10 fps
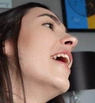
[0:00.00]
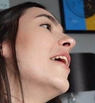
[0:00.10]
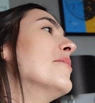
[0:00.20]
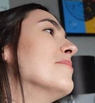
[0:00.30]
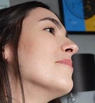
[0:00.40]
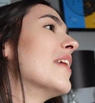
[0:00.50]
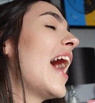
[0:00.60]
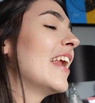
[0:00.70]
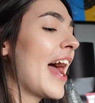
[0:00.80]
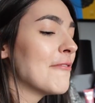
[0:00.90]
Um,
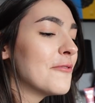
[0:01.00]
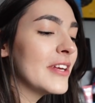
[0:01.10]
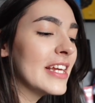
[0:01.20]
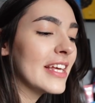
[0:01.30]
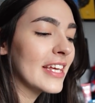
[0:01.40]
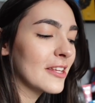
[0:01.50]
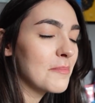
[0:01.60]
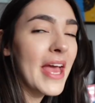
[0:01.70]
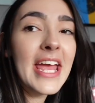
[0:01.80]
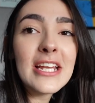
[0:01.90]
and I have a feeling
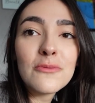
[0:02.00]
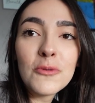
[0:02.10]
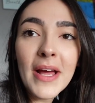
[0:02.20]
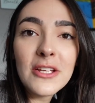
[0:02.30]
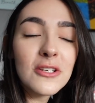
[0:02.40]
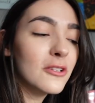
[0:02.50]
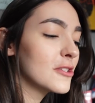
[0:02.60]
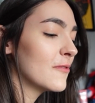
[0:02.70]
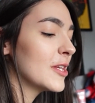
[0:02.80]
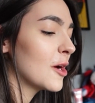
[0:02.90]
that Paige will mention,
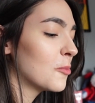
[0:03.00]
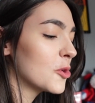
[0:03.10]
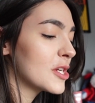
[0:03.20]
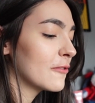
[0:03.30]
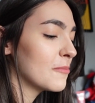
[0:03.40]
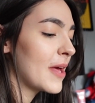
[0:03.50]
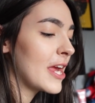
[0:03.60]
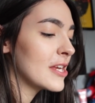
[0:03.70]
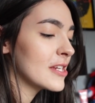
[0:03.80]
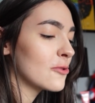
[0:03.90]
because the video I'm watching from
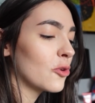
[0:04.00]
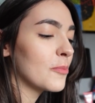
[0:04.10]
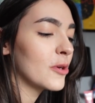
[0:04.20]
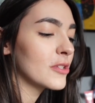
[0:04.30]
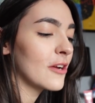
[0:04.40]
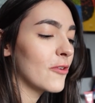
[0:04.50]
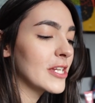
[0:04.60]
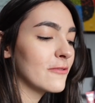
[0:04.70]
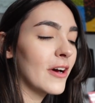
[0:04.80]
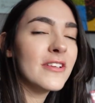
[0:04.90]
Paige is all the books I've
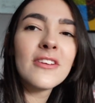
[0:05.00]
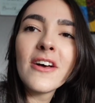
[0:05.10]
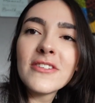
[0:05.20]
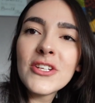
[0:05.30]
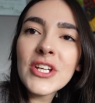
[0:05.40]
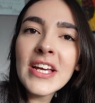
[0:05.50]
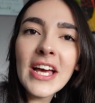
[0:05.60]
rated five stars this year,